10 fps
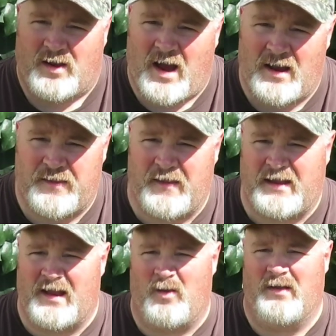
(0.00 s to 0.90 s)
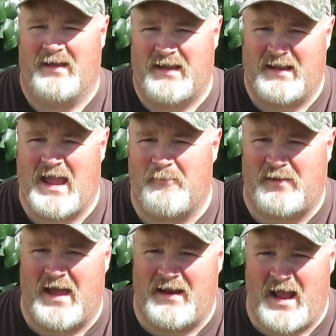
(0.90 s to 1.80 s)
kind of think it out, get a game
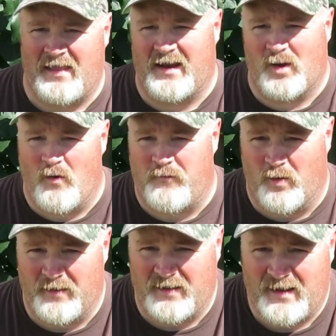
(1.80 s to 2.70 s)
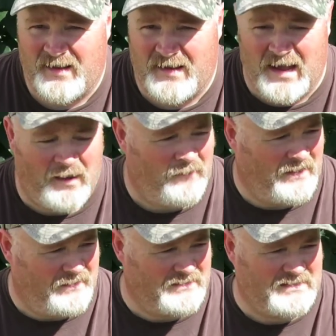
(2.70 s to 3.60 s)
plan, and then I go for it. Now,
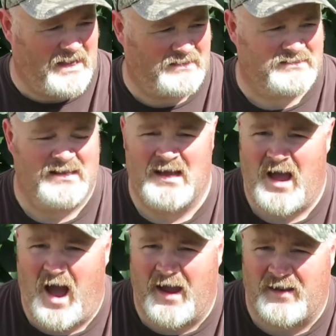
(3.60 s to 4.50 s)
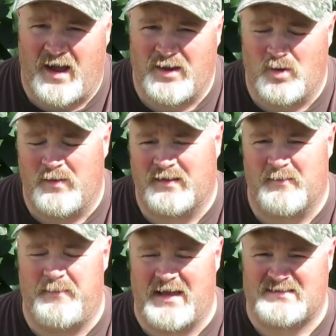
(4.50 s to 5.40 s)
in this case, I knew that
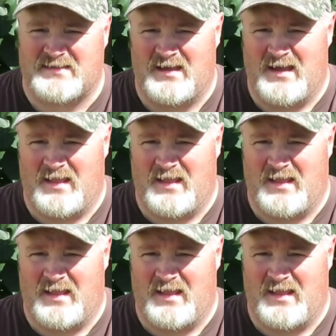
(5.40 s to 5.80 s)
the best